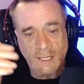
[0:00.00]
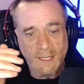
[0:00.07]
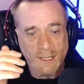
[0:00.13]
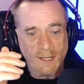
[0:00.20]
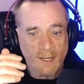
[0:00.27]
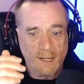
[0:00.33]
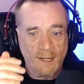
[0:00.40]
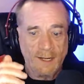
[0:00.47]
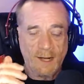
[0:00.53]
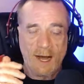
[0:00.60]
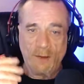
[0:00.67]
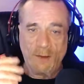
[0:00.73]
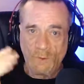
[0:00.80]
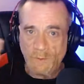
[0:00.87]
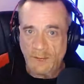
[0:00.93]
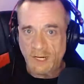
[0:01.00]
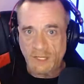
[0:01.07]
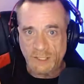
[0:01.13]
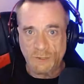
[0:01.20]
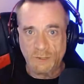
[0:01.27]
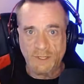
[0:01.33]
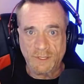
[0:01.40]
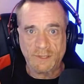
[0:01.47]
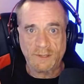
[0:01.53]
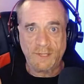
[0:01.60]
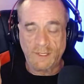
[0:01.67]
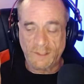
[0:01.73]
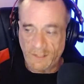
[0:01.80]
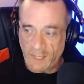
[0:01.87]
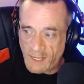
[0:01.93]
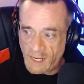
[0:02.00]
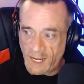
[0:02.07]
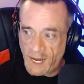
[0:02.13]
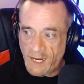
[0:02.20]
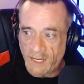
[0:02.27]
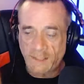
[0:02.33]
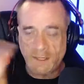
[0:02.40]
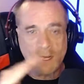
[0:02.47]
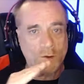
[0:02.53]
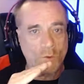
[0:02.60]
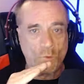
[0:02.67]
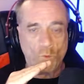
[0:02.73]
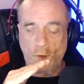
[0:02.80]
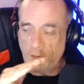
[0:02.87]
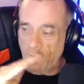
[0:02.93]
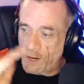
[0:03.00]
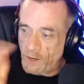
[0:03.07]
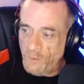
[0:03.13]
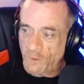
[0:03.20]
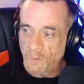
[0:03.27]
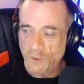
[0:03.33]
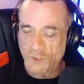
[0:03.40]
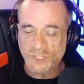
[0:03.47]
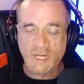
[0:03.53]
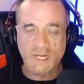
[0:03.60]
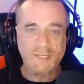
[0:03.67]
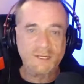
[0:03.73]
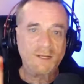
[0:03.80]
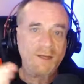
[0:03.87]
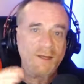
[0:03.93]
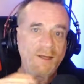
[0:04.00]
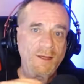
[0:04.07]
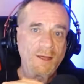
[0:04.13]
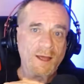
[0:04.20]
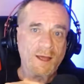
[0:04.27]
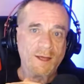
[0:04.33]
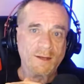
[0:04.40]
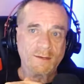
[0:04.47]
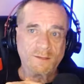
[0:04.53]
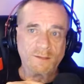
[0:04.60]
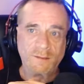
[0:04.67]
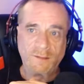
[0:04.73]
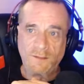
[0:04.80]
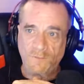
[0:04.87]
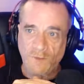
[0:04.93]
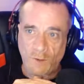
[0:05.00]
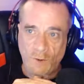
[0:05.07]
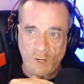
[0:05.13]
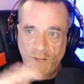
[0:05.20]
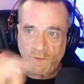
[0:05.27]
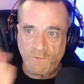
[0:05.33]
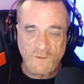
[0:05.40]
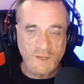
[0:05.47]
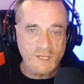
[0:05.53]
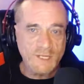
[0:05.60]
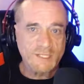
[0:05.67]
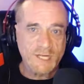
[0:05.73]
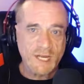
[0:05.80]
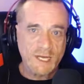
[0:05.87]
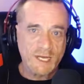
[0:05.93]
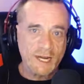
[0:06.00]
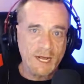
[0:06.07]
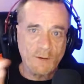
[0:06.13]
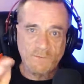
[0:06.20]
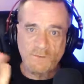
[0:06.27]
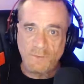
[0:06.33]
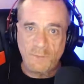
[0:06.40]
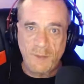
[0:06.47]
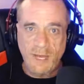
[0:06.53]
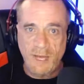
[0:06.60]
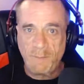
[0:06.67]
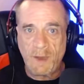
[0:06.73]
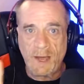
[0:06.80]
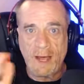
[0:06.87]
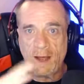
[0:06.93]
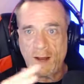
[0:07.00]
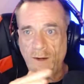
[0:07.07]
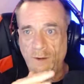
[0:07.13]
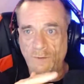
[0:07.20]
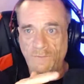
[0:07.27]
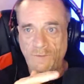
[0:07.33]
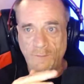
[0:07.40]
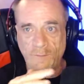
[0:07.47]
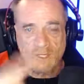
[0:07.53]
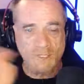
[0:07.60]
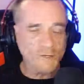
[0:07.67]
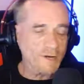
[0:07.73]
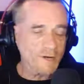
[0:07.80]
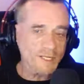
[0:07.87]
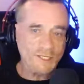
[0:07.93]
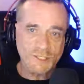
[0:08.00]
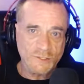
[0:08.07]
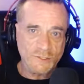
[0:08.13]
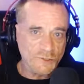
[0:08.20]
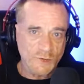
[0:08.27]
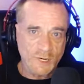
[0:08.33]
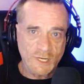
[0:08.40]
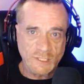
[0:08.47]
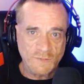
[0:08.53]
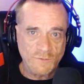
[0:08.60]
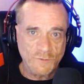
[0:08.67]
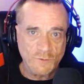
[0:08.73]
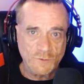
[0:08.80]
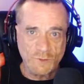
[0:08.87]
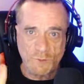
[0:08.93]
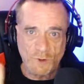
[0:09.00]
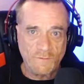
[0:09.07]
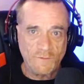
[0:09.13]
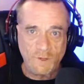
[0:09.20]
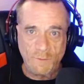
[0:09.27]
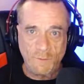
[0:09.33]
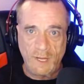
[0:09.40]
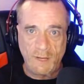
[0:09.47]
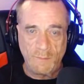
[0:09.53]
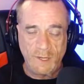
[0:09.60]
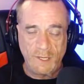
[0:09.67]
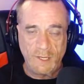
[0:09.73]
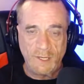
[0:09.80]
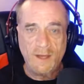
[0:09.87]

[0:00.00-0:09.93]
I will make sure that they get it 100%. And if there are any fees taken out from PayPal or from international transfers, wherever you may be,